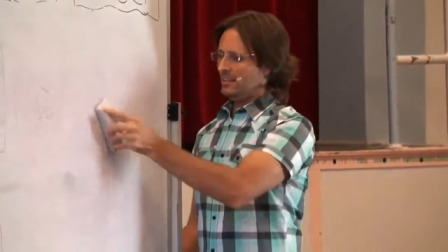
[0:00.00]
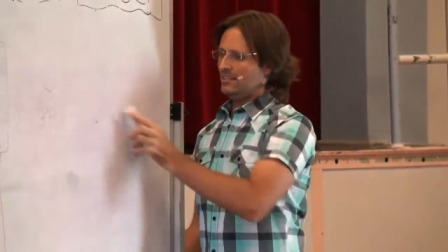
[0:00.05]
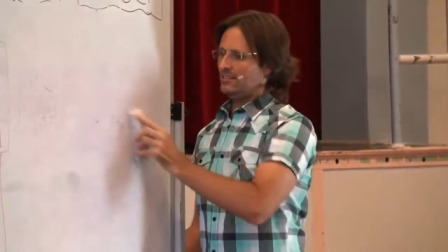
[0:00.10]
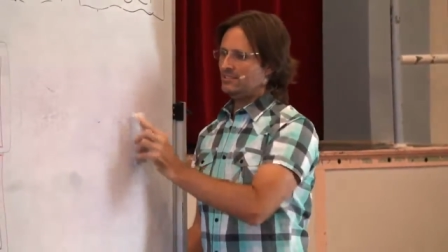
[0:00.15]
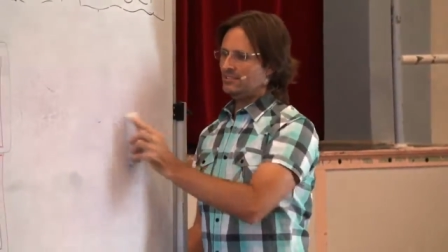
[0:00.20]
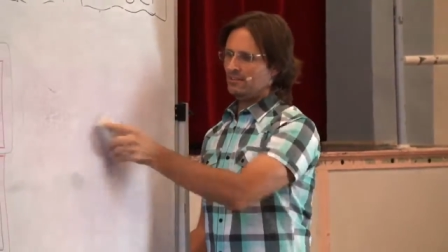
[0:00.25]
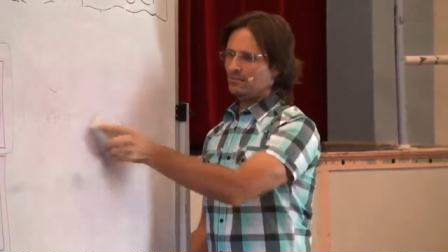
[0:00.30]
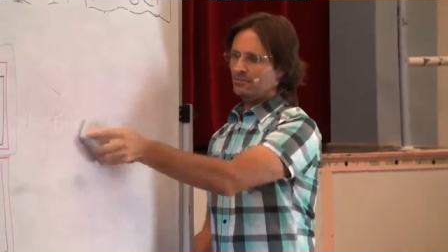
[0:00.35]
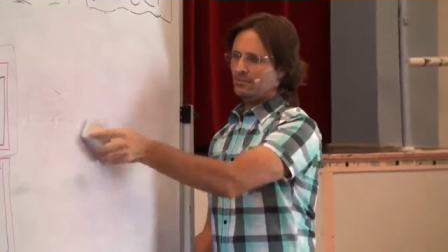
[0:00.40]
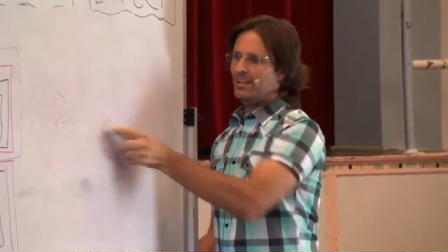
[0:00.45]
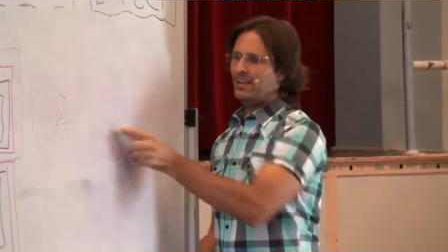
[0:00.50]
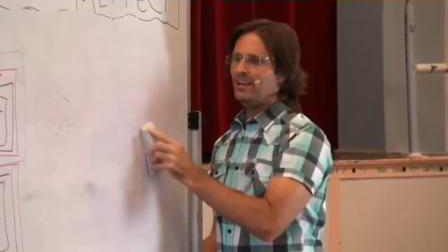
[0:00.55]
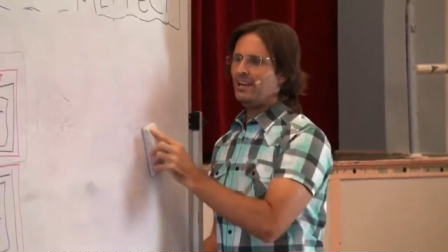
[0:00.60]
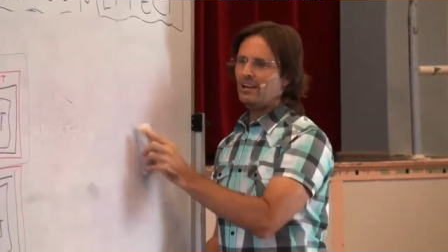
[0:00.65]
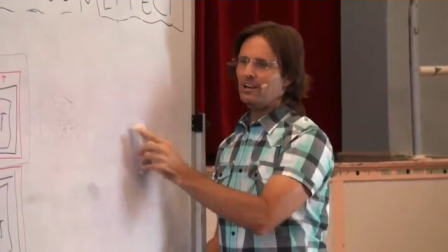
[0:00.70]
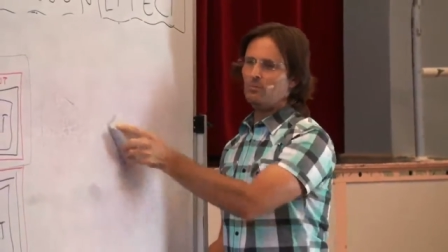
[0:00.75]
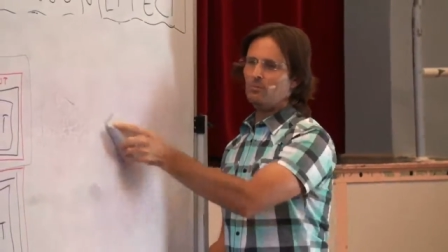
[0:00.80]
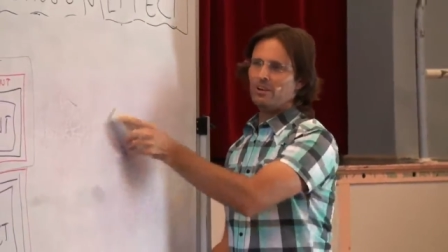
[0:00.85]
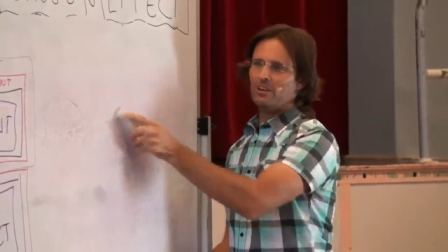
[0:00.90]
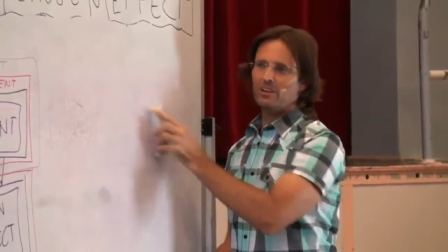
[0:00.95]
So
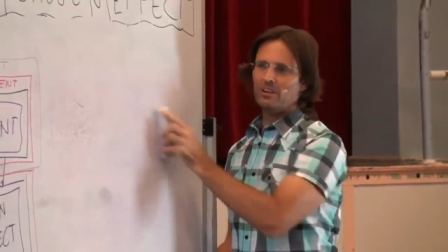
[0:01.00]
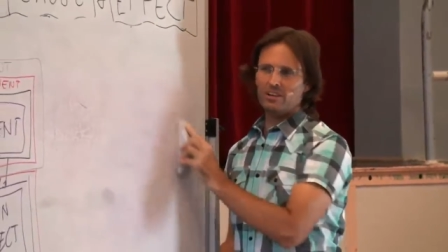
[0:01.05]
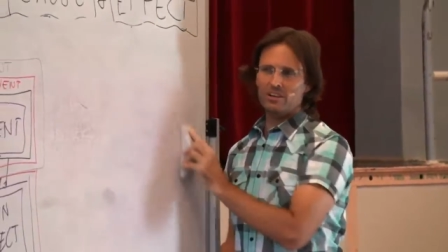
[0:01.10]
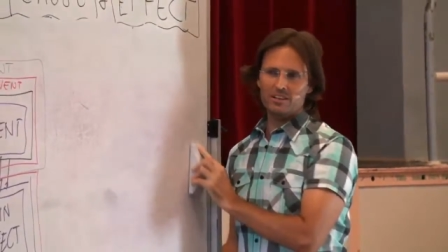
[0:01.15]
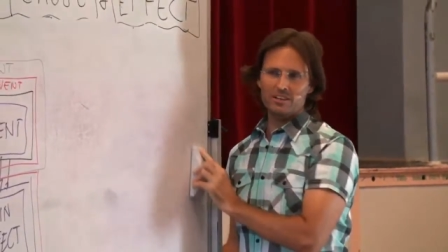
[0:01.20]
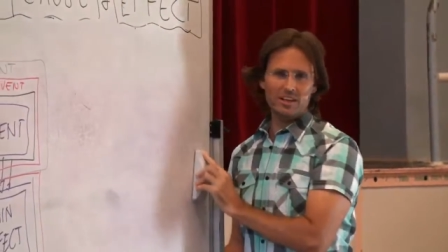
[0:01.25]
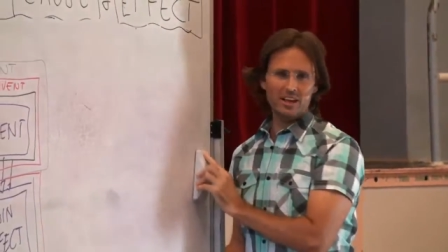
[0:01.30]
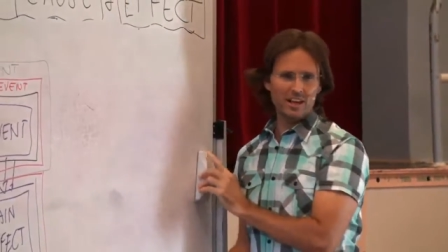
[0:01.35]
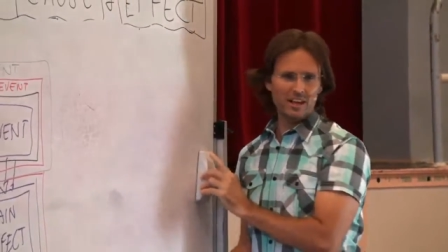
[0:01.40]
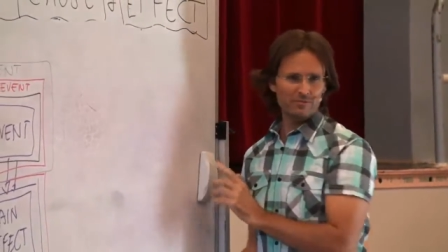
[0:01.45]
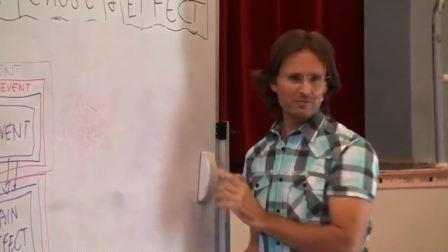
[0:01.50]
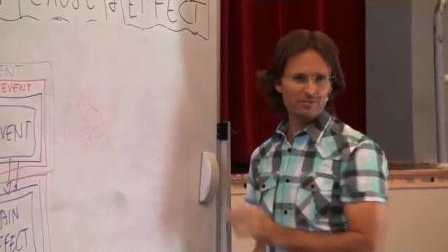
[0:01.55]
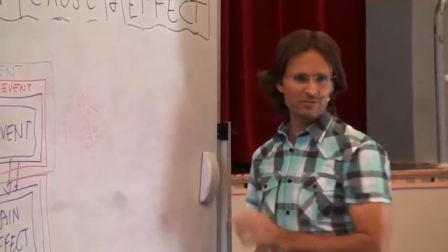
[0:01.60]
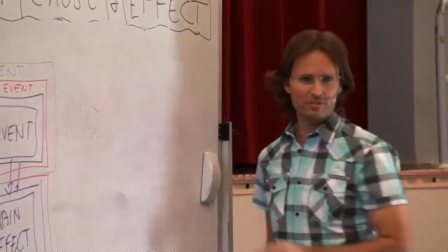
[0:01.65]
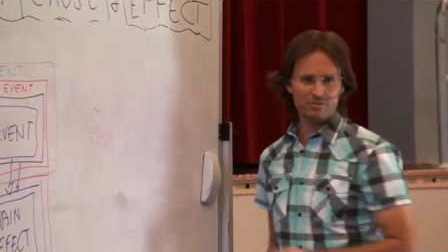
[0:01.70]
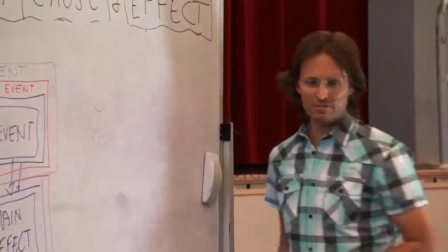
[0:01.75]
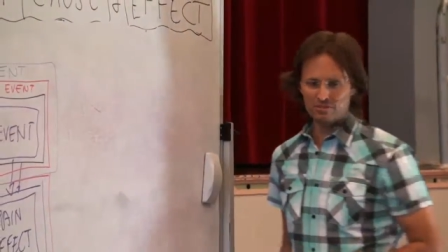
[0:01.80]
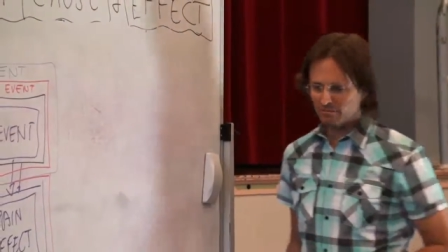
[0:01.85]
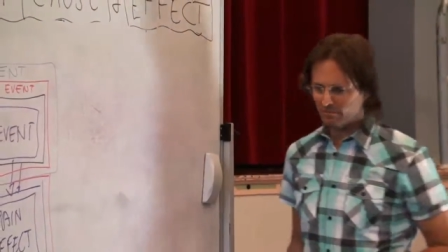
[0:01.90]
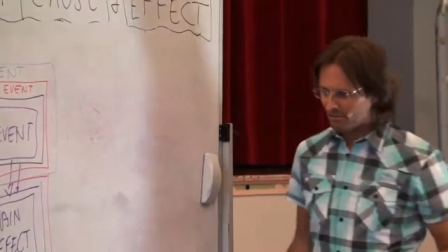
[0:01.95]
now we're going to have
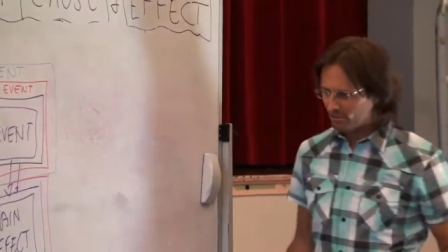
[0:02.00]
to